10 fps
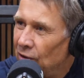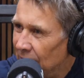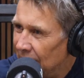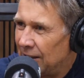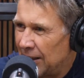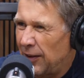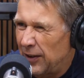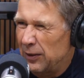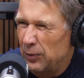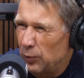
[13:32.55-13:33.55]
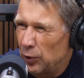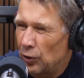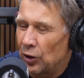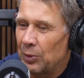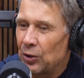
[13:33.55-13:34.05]
And then I think we're
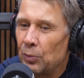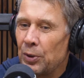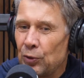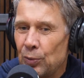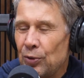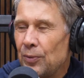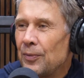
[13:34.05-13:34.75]
talking about composable.